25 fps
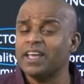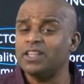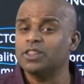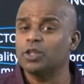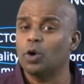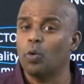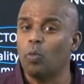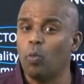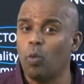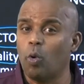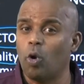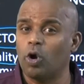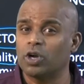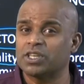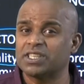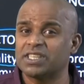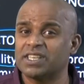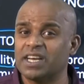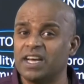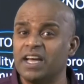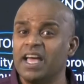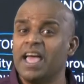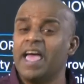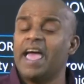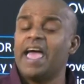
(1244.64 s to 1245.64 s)
the
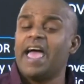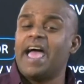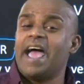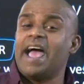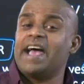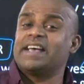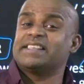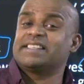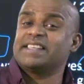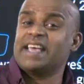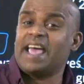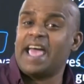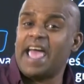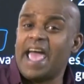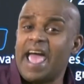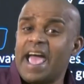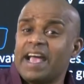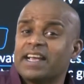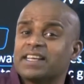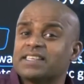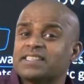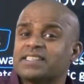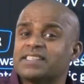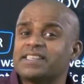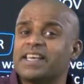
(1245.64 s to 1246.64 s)
water as
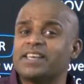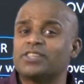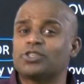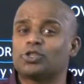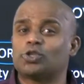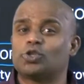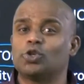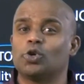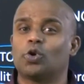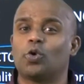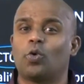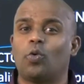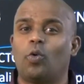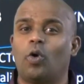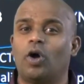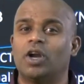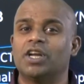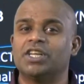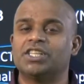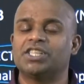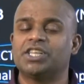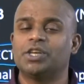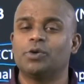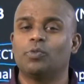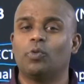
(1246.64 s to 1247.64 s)
access to
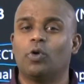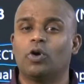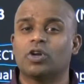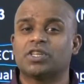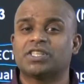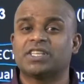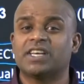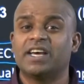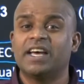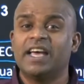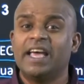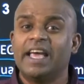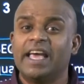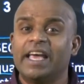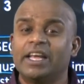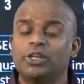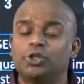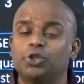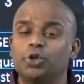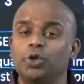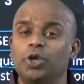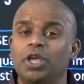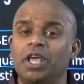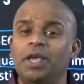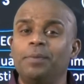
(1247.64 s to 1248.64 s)
quality water
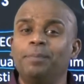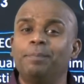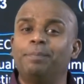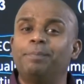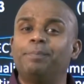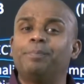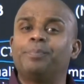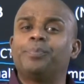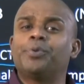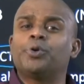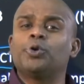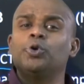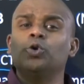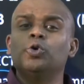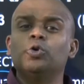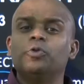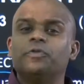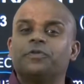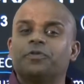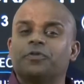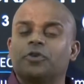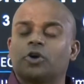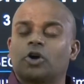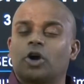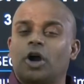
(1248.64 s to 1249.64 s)
to
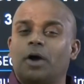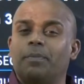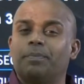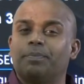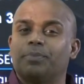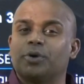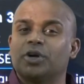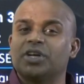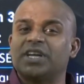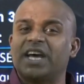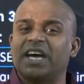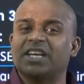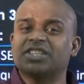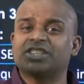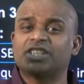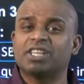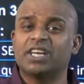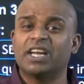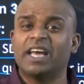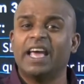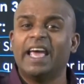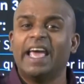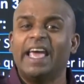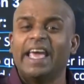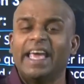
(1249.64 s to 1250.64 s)
improve crop production.
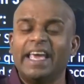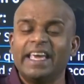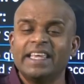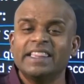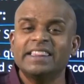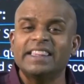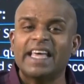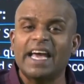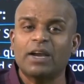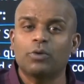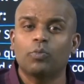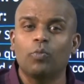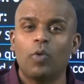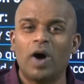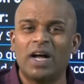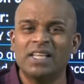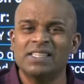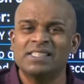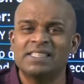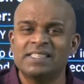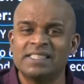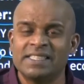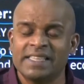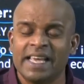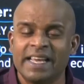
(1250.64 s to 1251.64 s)
In that one
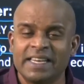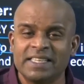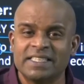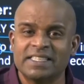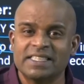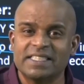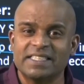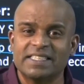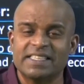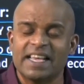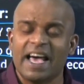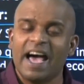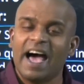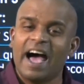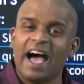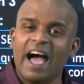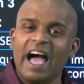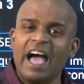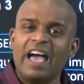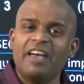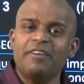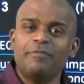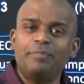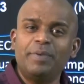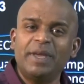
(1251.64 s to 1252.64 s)
sentence,
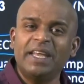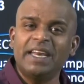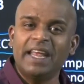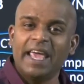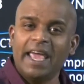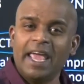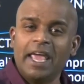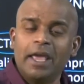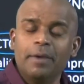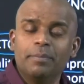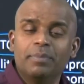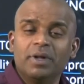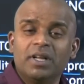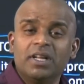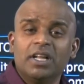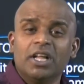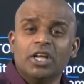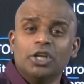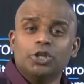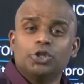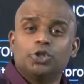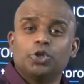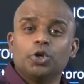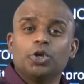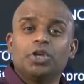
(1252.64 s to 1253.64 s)
I've been able
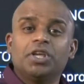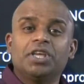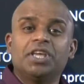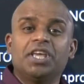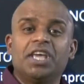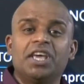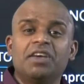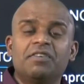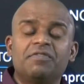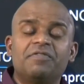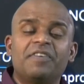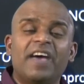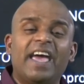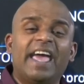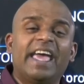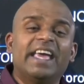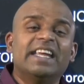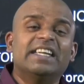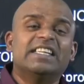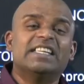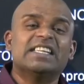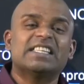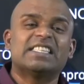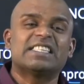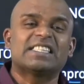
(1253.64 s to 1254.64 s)
to give a
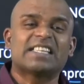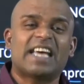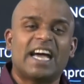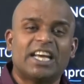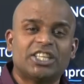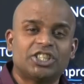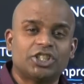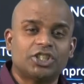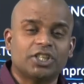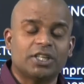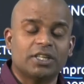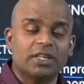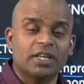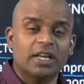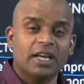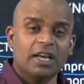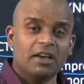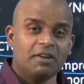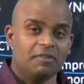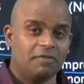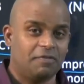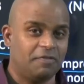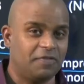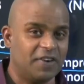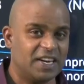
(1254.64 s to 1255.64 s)
discussion.
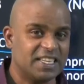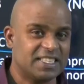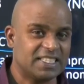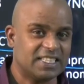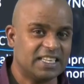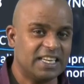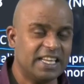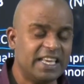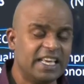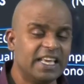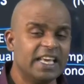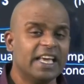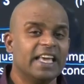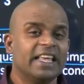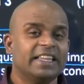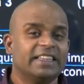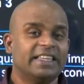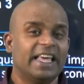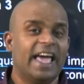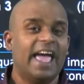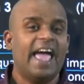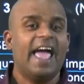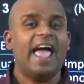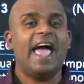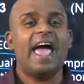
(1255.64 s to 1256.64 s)
Firstly,
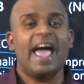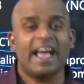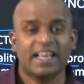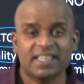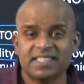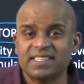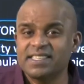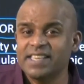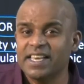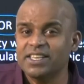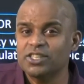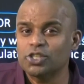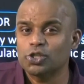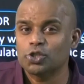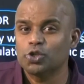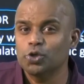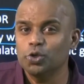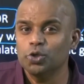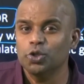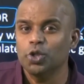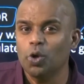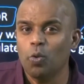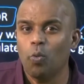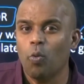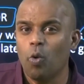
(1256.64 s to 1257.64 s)
the access to
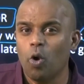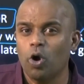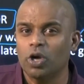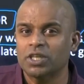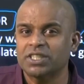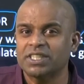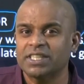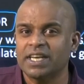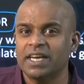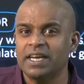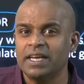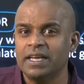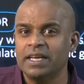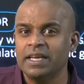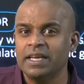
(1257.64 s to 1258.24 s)
the water,